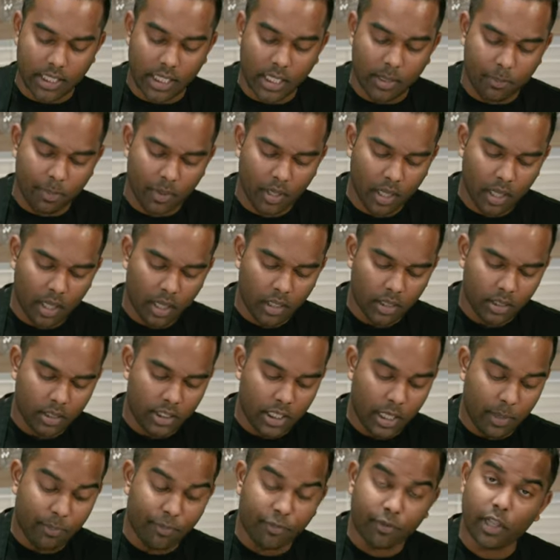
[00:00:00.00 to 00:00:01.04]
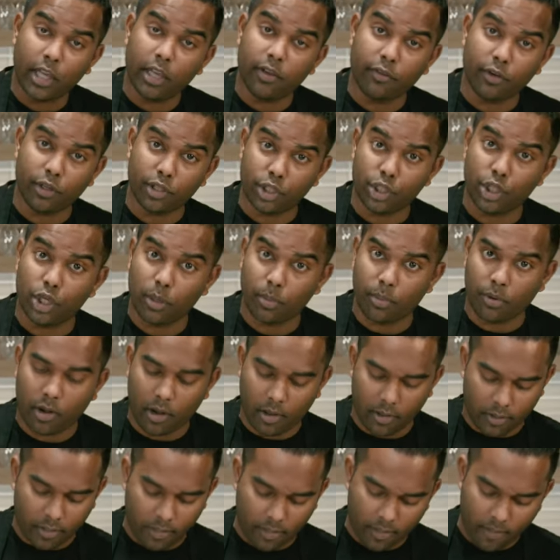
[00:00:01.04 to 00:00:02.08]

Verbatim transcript: deep, deep flavor to your broth.